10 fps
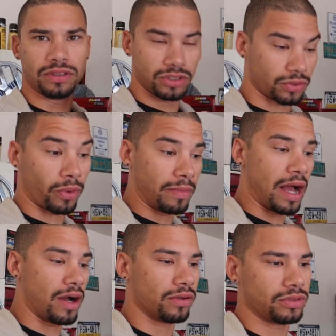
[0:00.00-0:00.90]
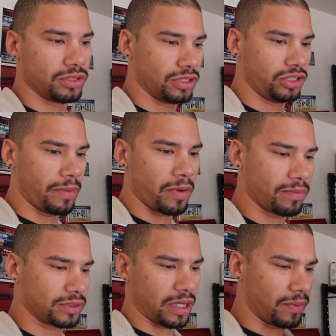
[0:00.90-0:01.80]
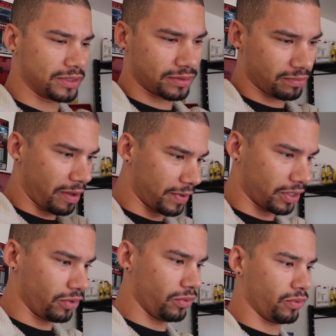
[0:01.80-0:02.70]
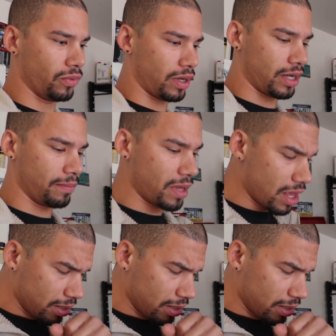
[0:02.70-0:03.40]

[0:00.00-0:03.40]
Just told him now just to ship them, because I was maybe going to do